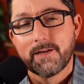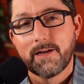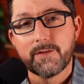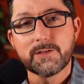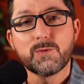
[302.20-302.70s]

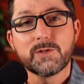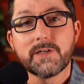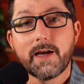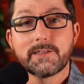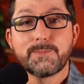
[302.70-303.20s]
Now this one's
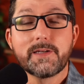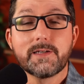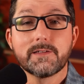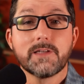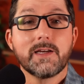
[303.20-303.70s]
nice
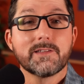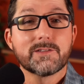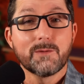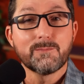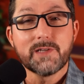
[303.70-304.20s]
because
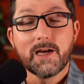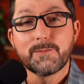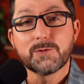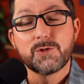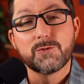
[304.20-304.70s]

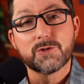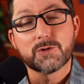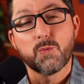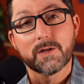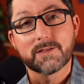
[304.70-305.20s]
sometimes when you
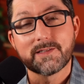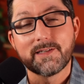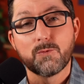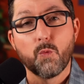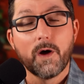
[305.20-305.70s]
just want to
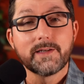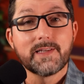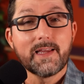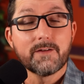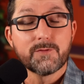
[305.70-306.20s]
see what
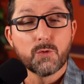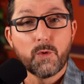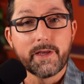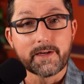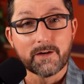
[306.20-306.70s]
day of the
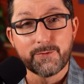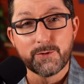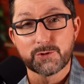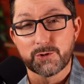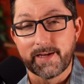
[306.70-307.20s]
week a
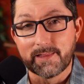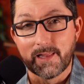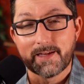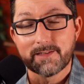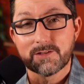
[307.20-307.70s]
future date
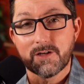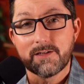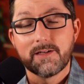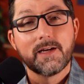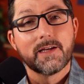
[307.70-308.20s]
lands
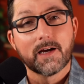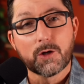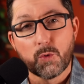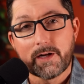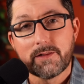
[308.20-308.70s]
on, a
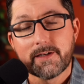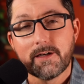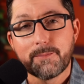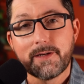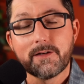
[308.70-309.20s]
quick click
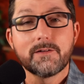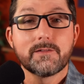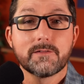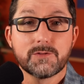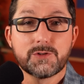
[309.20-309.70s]
up here
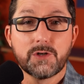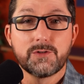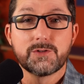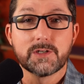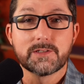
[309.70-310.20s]
will show
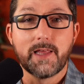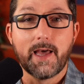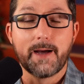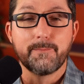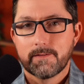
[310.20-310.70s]
you just
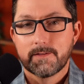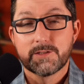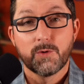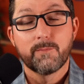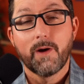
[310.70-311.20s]
that.
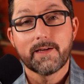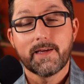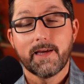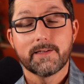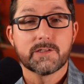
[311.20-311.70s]
So in my
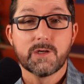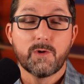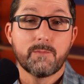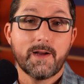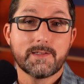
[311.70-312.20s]
case,
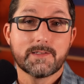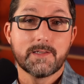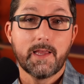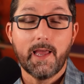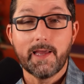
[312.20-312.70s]
someone might
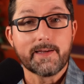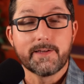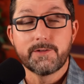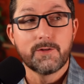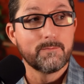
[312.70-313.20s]
say, hey,
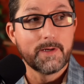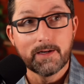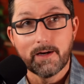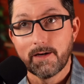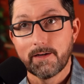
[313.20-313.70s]
can you
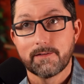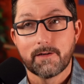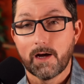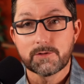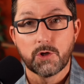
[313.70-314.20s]
meet on
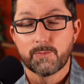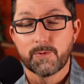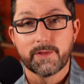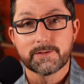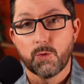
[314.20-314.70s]

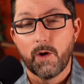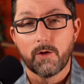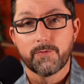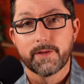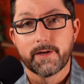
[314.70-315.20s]
October the
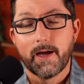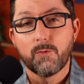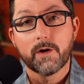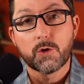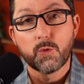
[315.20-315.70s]
12th? And I
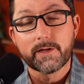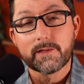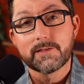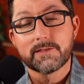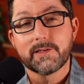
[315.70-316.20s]
want to
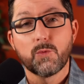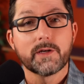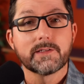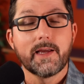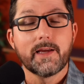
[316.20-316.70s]
quickly see
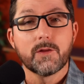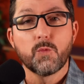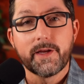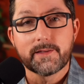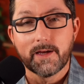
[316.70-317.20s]
what day of the
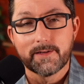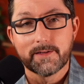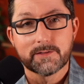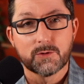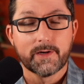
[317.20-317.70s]
week that
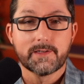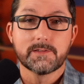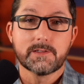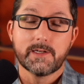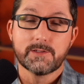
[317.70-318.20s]
is so I can
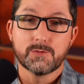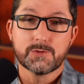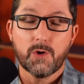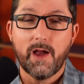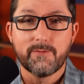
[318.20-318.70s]
schedule
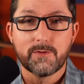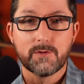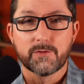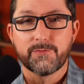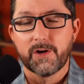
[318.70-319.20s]

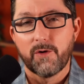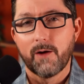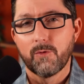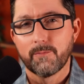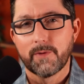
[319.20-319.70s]
travel or figure
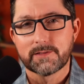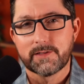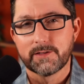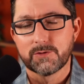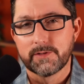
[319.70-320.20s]
out what my
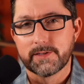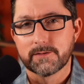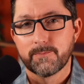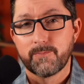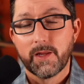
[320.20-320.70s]
schedule is.